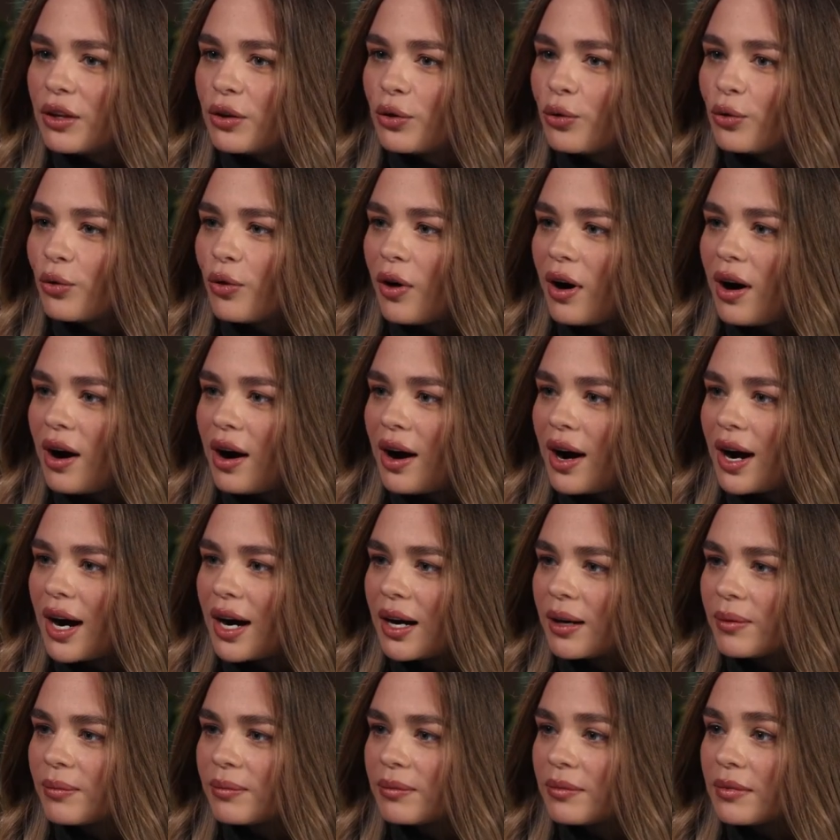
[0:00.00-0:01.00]
you
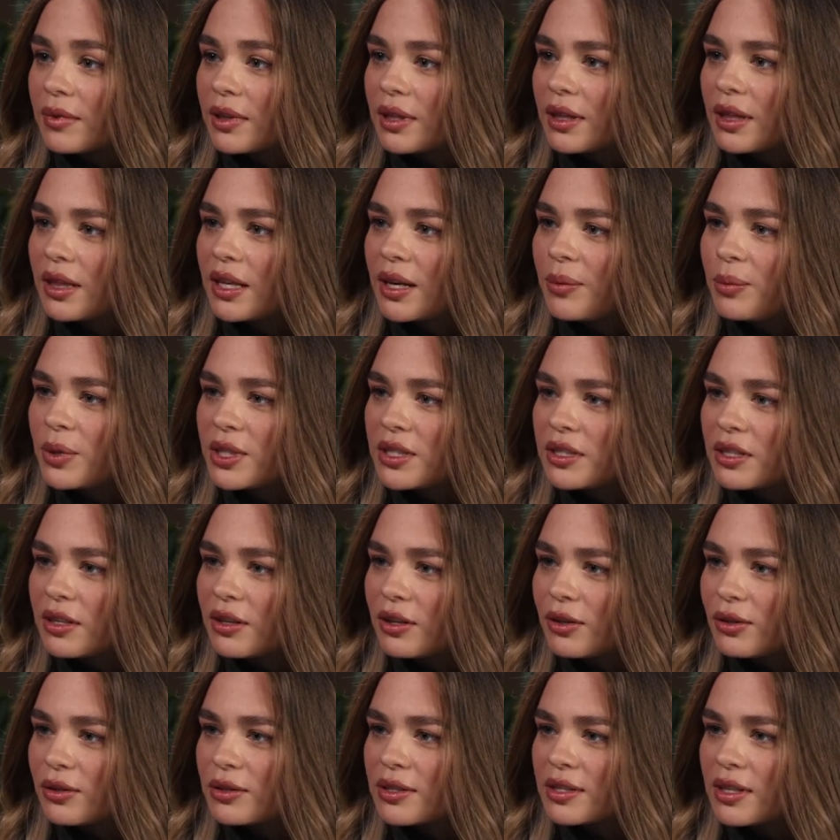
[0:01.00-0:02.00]
are
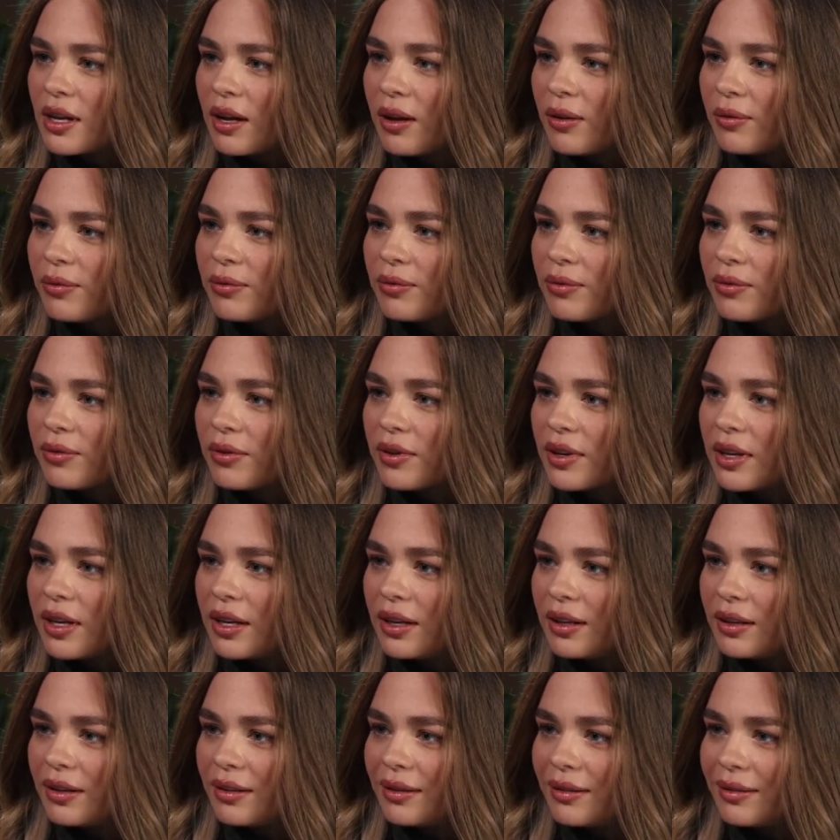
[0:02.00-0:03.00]
limiting yourself
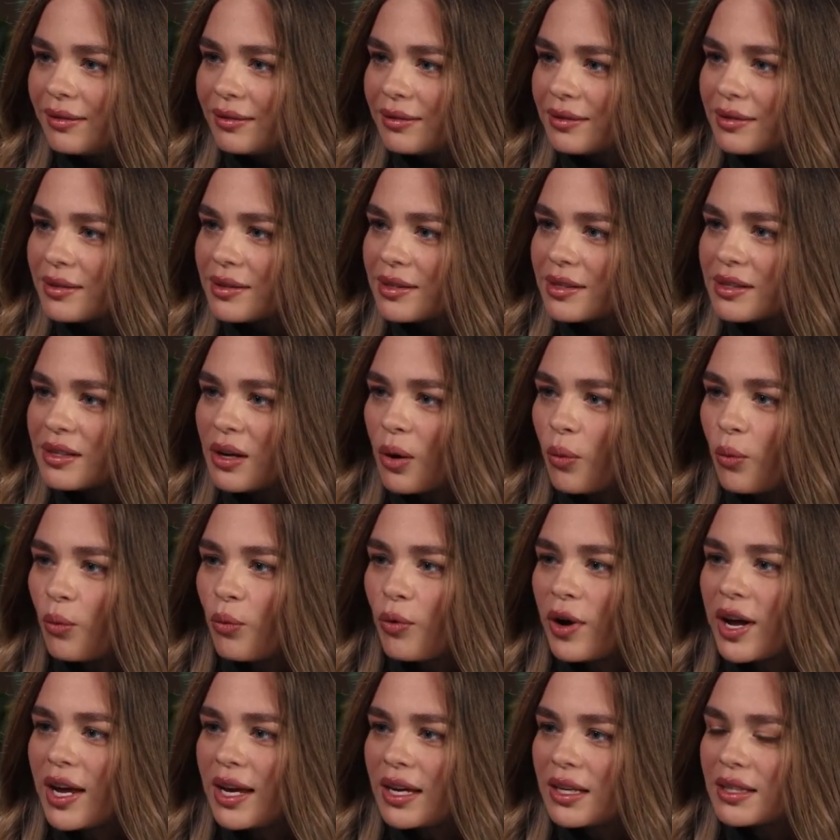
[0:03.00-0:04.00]
in
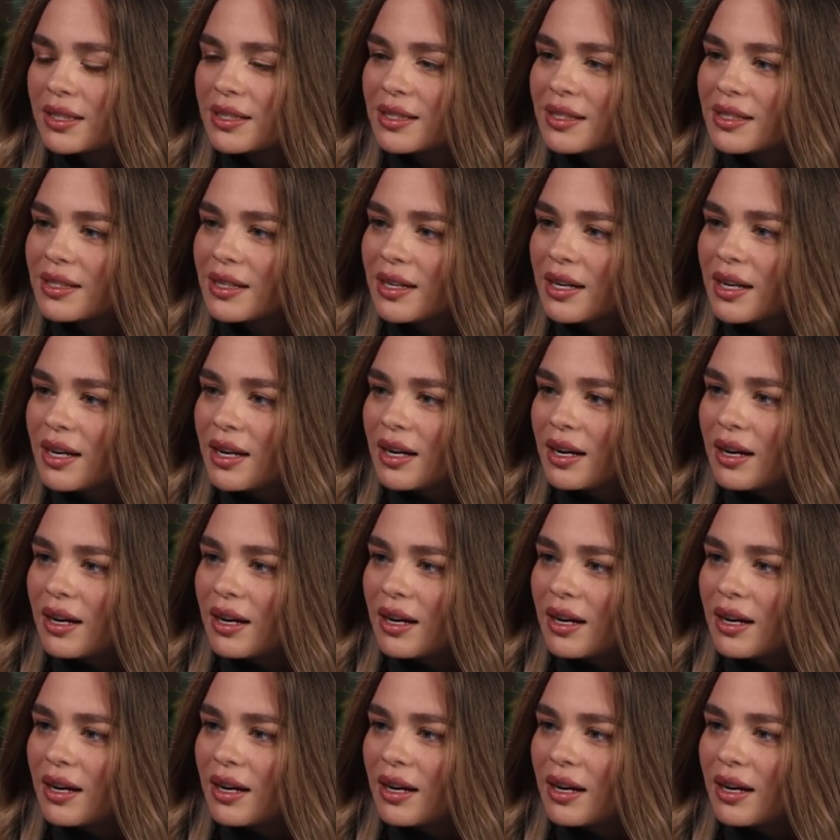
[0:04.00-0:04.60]
some ways